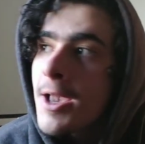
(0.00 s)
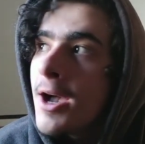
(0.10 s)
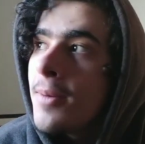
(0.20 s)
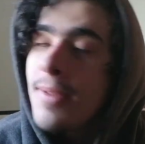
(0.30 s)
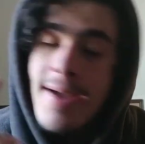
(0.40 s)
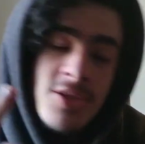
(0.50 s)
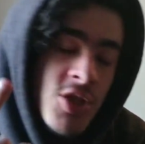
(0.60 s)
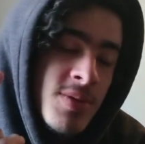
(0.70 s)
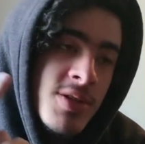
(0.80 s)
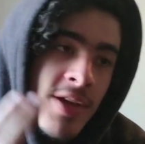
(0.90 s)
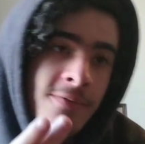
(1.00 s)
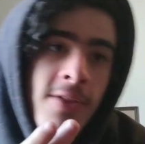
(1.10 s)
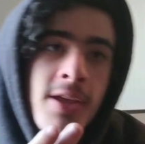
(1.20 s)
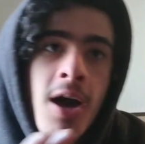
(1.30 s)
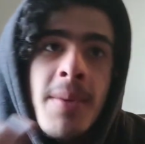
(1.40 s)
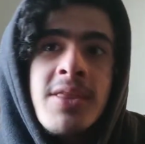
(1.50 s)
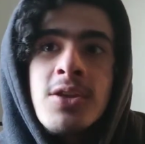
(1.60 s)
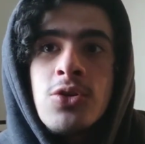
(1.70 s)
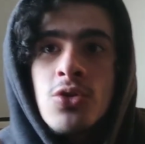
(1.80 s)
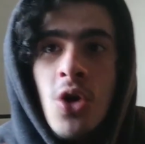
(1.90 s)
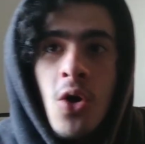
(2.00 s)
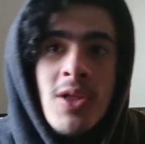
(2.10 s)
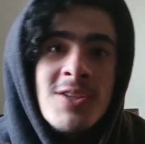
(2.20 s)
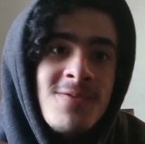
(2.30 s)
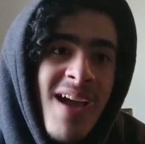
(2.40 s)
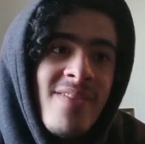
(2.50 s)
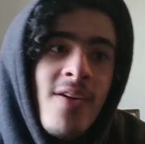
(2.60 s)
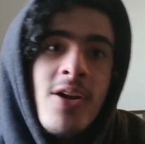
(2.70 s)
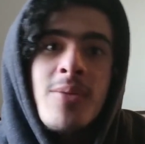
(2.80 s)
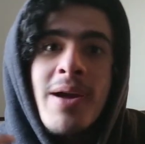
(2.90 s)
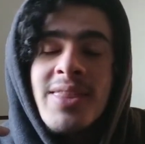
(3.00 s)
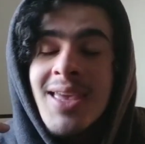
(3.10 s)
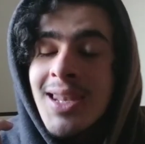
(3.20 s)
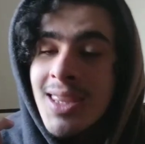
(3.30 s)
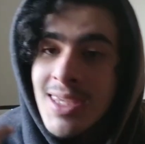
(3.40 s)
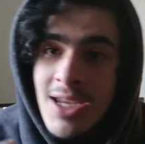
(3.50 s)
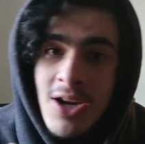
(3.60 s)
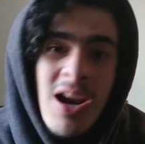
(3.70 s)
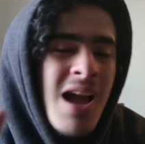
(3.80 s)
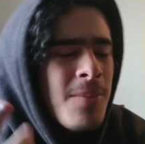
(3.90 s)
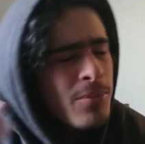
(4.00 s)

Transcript: Um, live streams are definitely coming. The new goal is 500 by the end of the year.